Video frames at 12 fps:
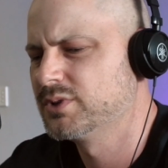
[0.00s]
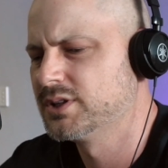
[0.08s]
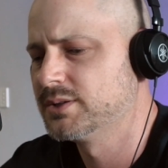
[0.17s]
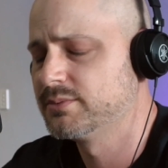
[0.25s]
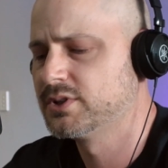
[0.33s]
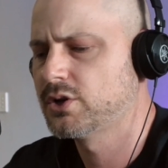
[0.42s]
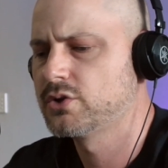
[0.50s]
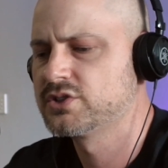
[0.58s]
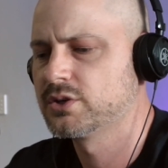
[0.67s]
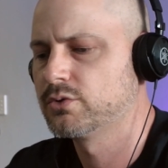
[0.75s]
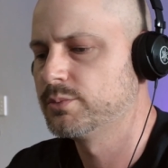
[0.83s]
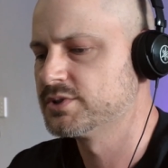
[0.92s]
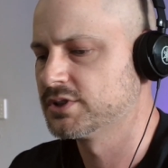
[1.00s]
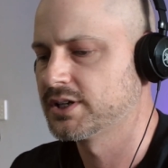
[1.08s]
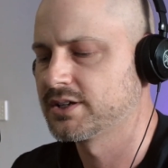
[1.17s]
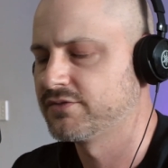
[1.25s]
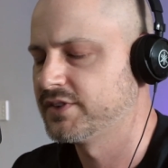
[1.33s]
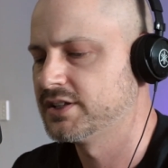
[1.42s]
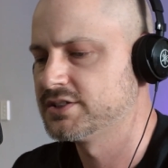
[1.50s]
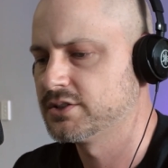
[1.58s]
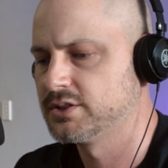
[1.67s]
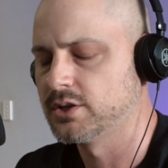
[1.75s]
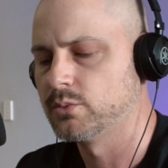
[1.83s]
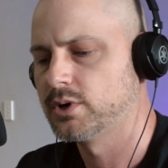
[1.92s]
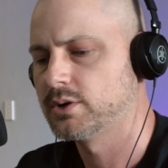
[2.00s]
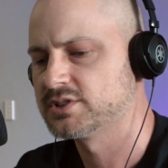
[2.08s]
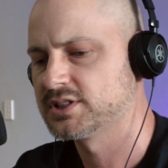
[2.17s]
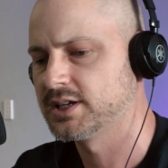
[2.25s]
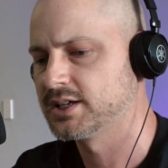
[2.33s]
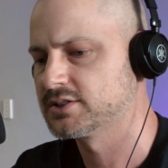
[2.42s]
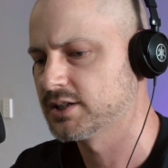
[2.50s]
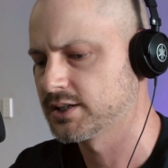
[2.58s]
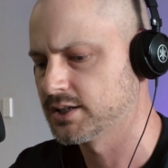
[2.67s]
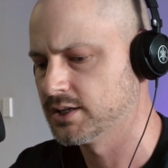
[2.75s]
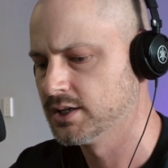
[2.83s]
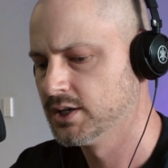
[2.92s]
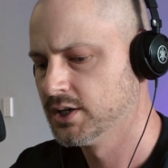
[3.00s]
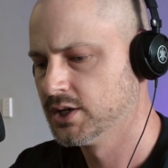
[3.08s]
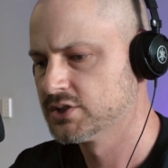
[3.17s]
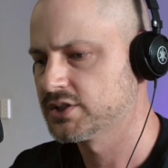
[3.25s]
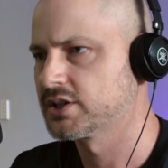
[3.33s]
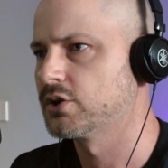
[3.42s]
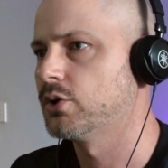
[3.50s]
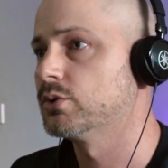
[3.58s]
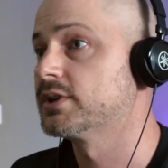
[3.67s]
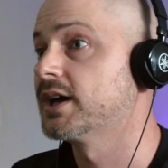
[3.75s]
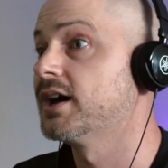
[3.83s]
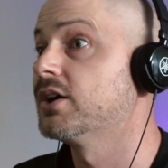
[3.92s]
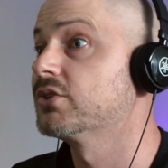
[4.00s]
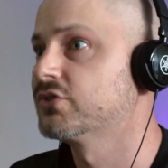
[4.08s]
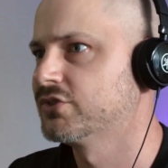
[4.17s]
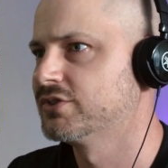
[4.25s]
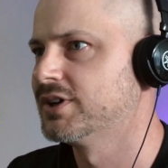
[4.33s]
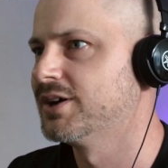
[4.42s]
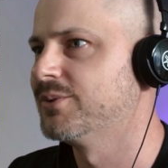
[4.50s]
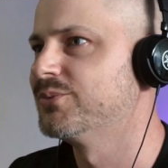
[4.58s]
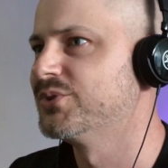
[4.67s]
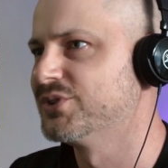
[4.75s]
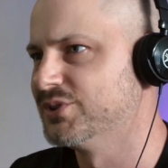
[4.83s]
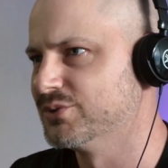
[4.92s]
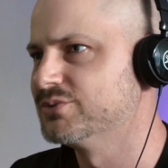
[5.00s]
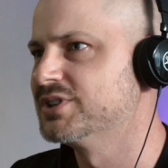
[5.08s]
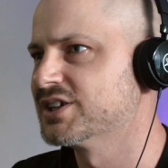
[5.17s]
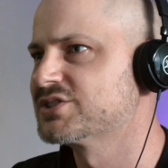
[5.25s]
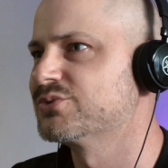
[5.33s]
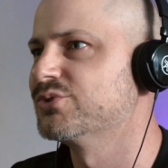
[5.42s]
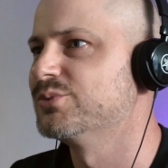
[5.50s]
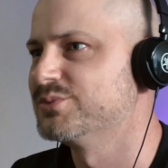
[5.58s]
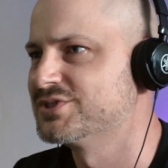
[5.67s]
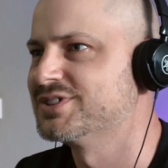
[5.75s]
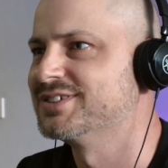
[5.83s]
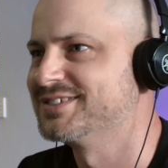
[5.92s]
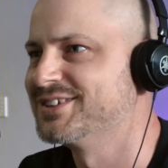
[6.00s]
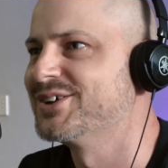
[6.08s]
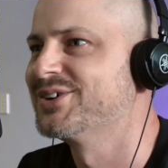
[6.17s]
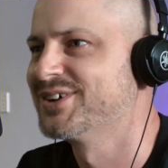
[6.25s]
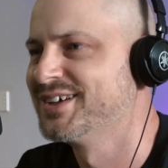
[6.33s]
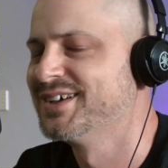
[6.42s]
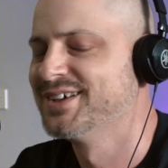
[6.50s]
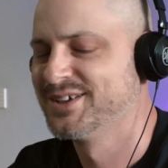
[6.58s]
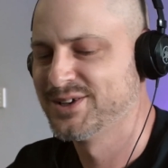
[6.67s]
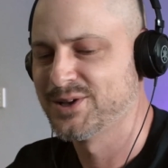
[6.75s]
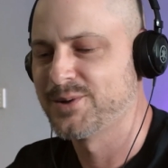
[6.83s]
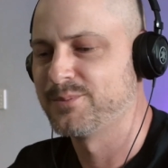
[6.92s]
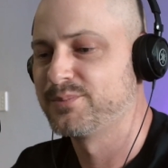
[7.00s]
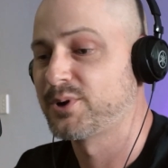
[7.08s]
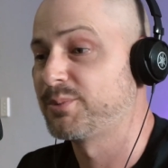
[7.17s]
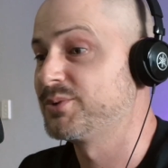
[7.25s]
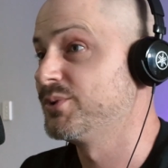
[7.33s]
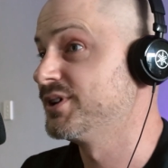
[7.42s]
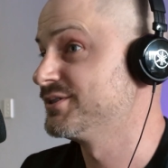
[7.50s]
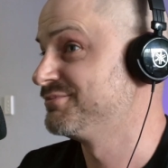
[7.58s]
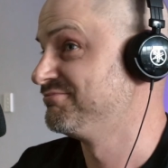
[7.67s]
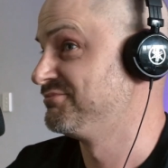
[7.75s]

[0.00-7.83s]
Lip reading: And the hotel room isn't like a fancy, you know, where I was staying, it's like an old house with little guest rooms and, you know, probably where